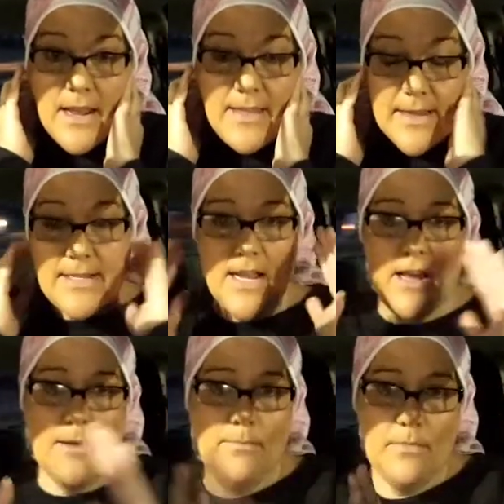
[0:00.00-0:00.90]
at that
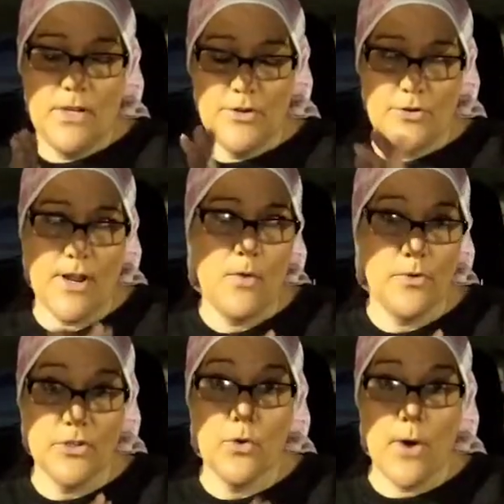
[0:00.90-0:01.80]
time yesterday
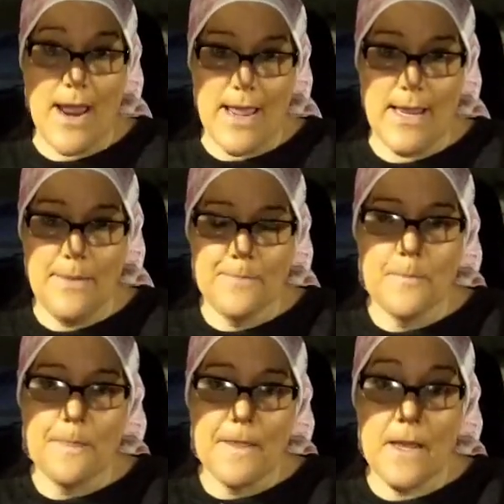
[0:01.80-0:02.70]
was gray,
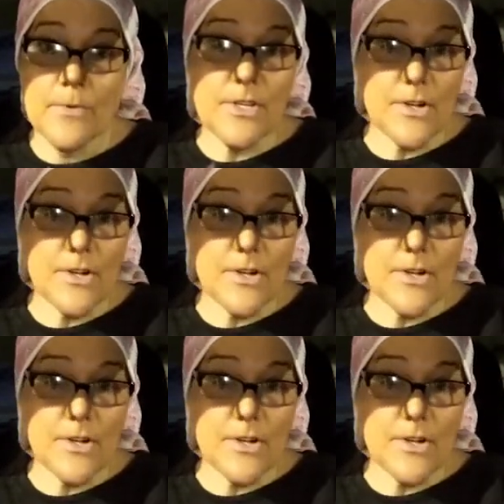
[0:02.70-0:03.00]
and it was